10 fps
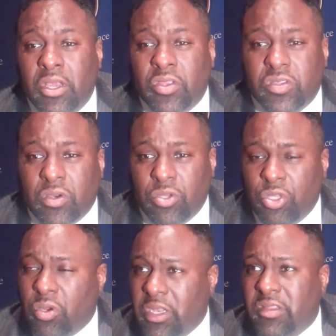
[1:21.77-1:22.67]
So you
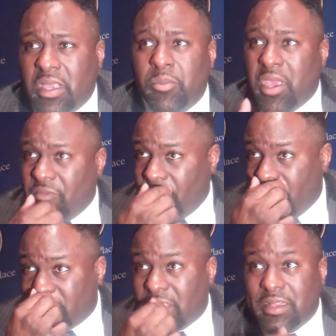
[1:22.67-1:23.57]
know, anytime you have
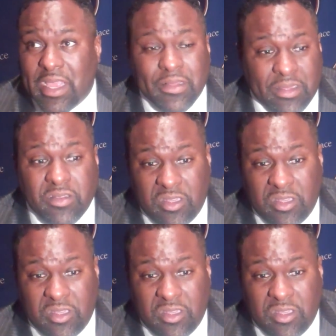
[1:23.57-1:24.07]
events like that, it's,